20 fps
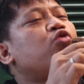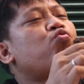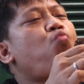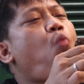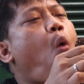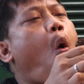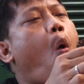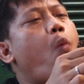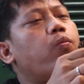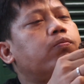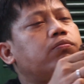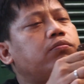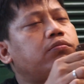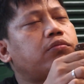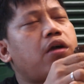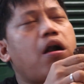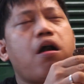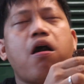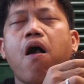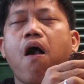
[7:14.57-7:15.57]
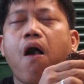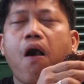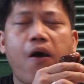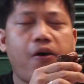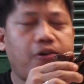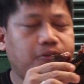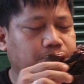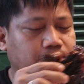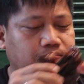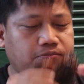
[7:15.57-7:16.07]
this dish
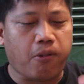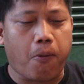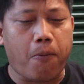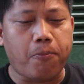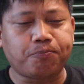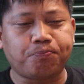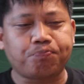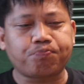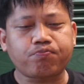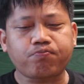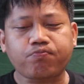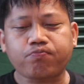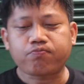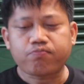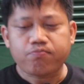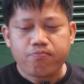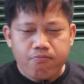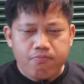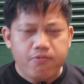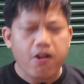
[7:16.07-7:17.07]
is a testament to the